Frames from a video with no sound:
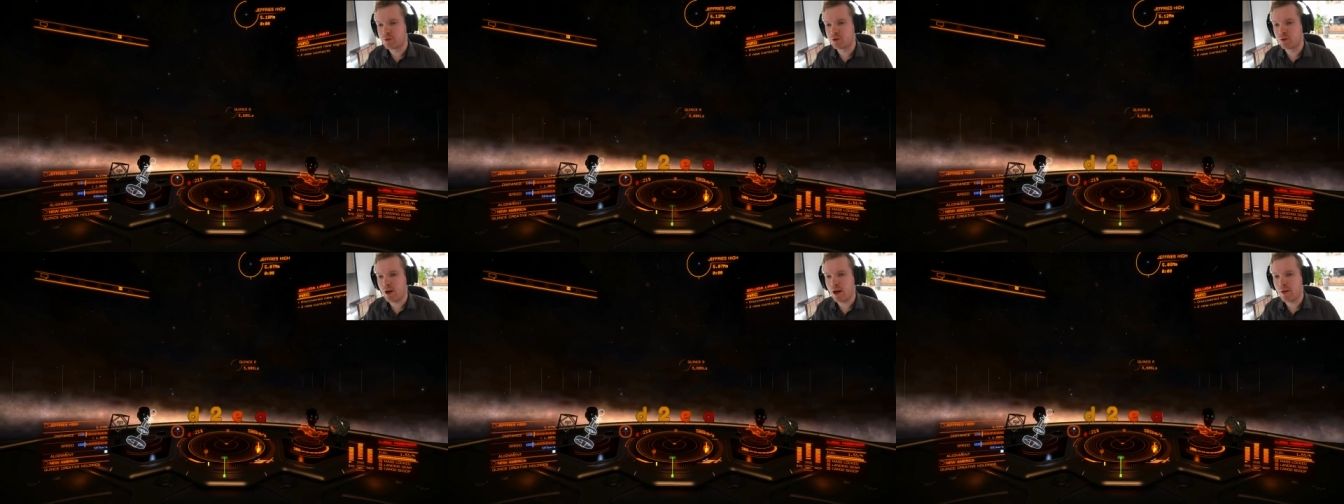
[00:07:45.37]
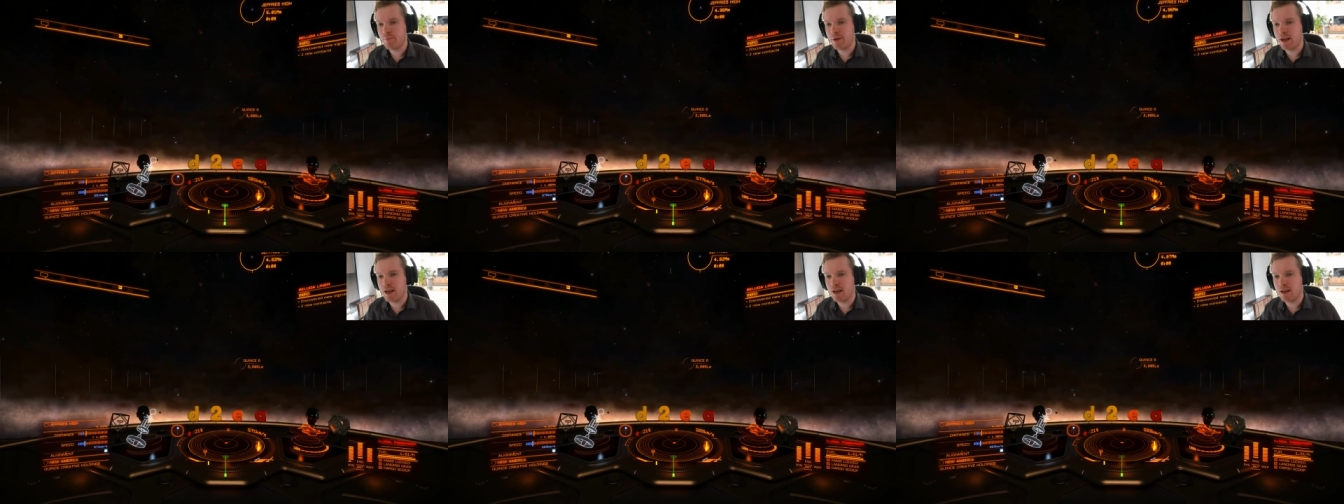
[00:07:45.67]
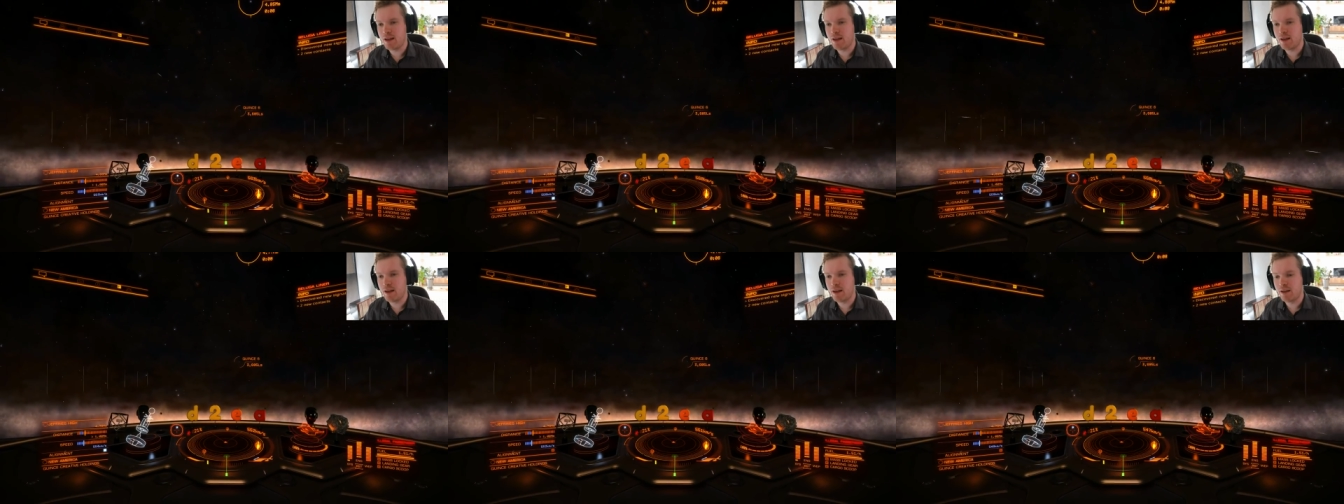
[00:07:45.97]
So I'm
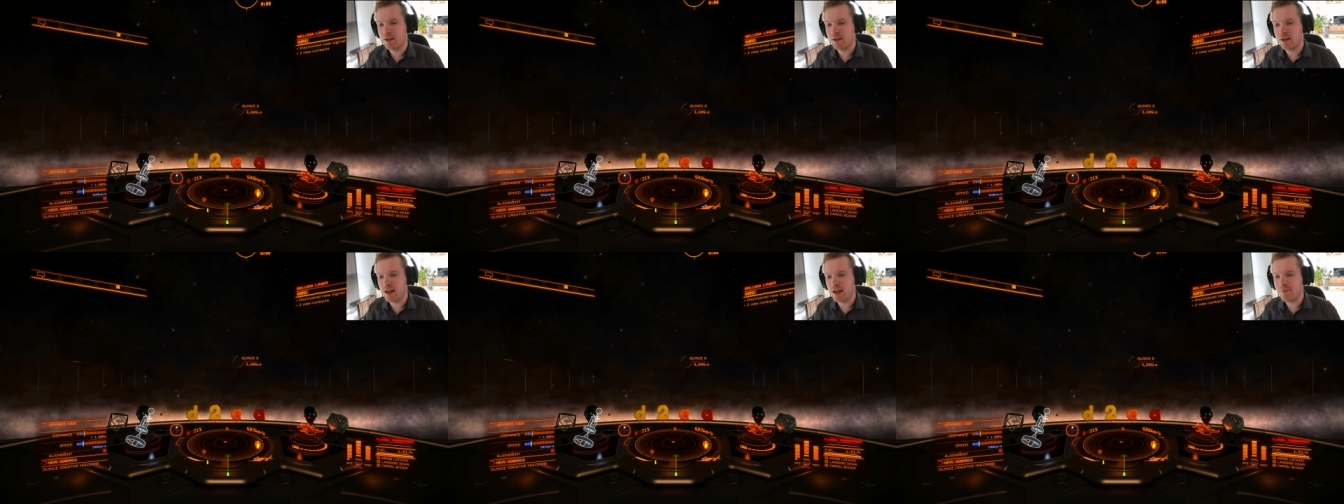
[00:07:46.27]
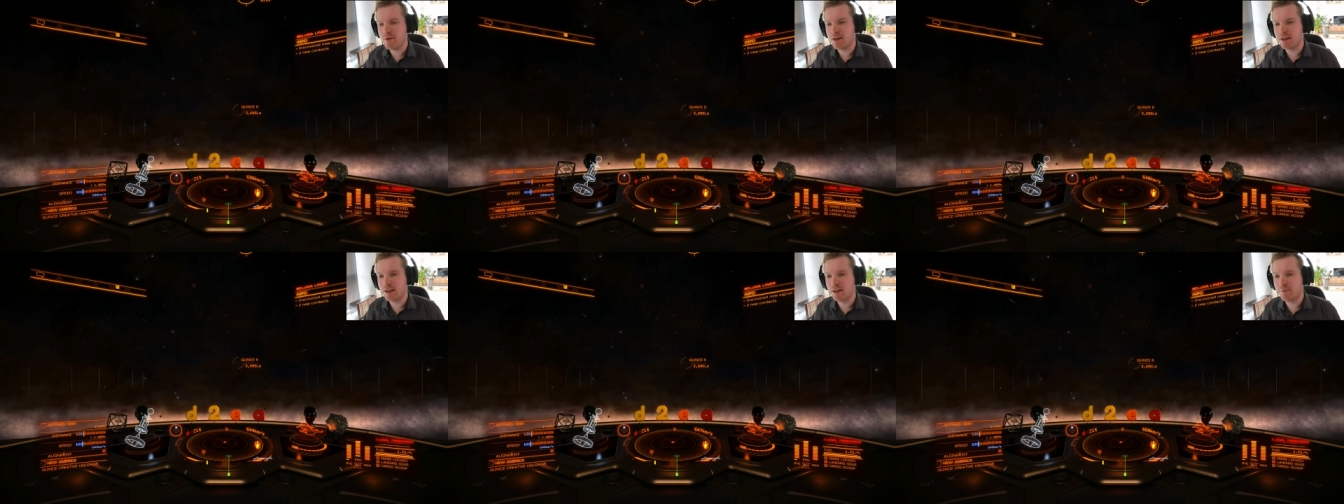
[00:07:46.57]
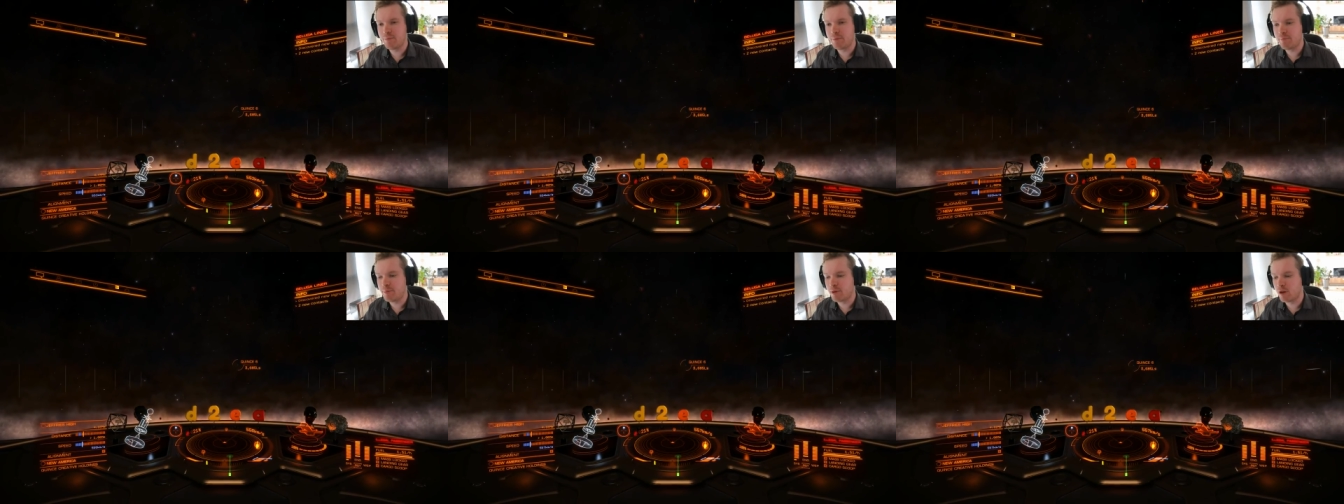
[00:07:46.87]
aiming a little
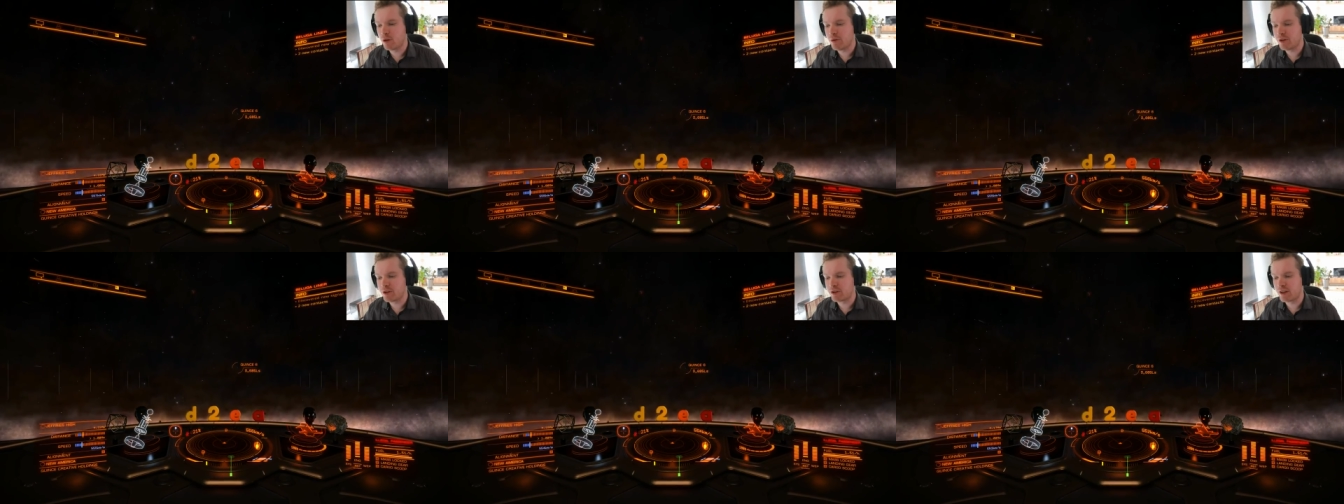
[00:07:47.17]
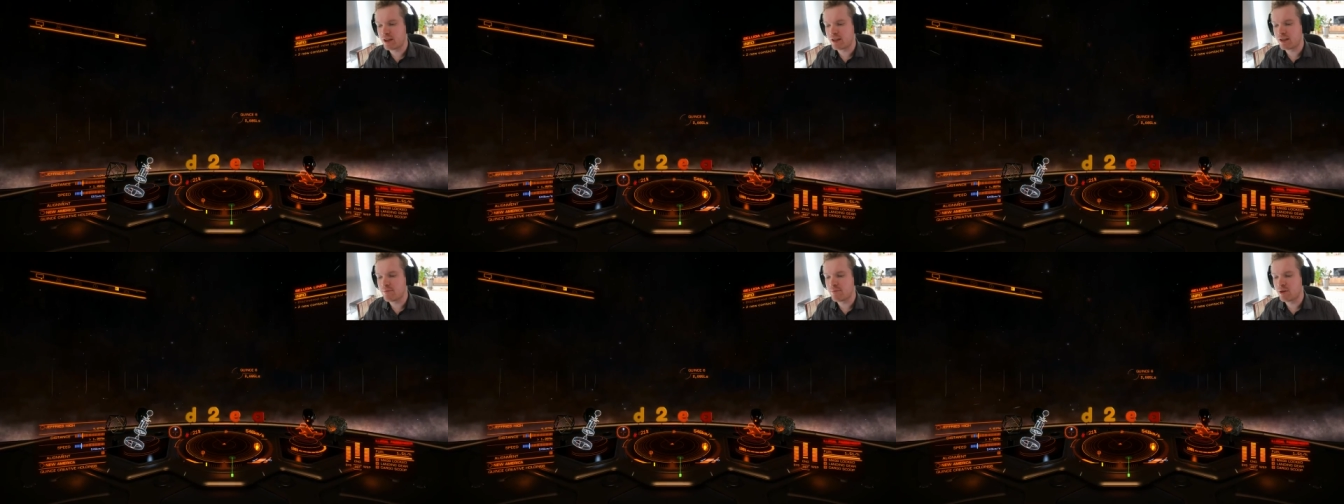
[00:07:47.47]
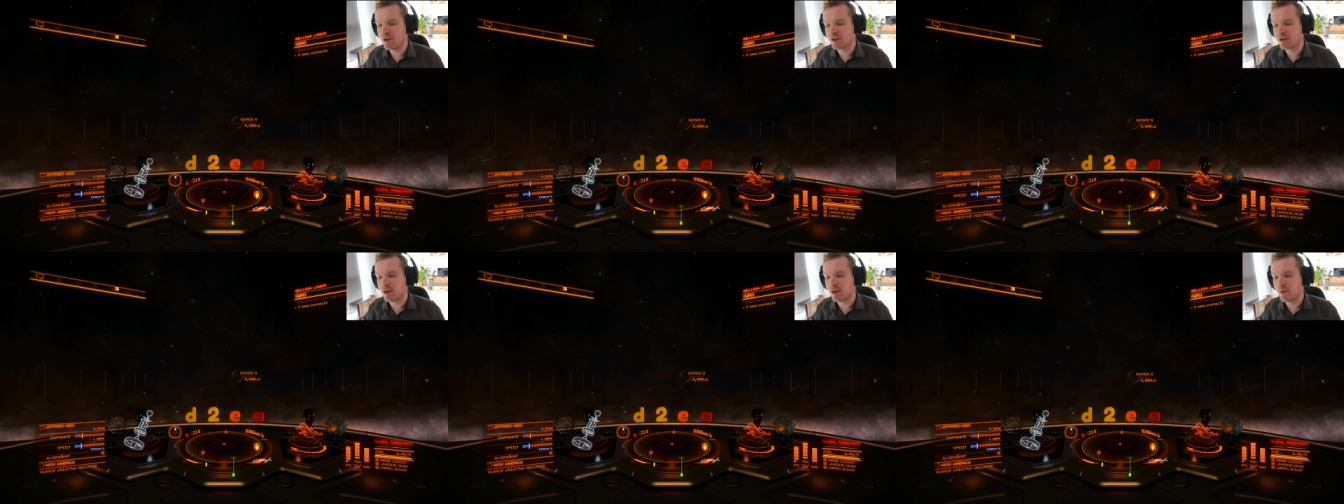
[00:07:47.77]
bit below the station
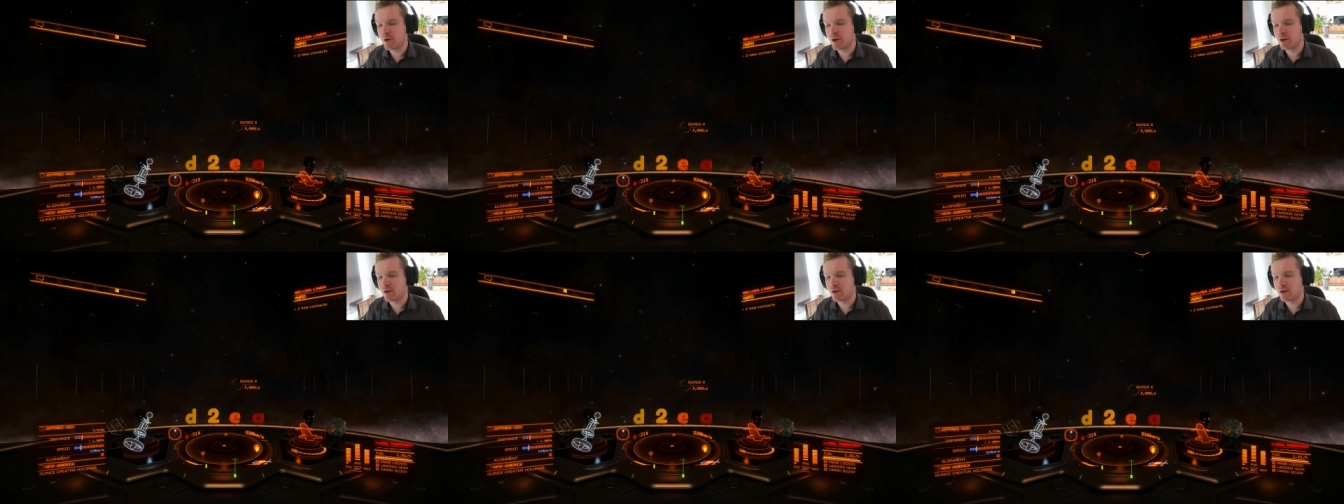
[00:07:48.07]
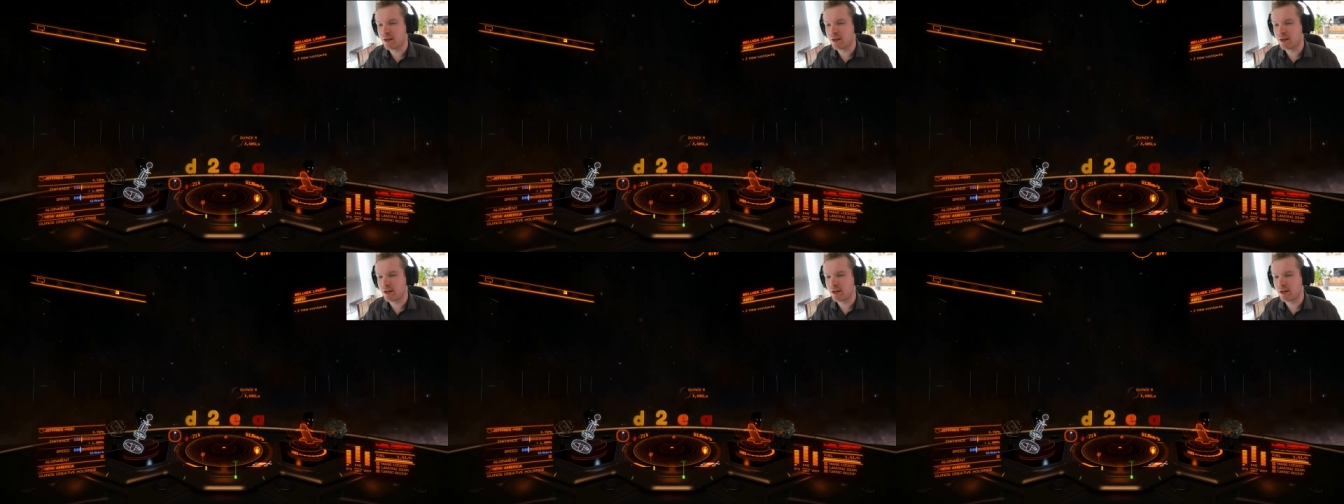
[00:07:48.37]
because I want to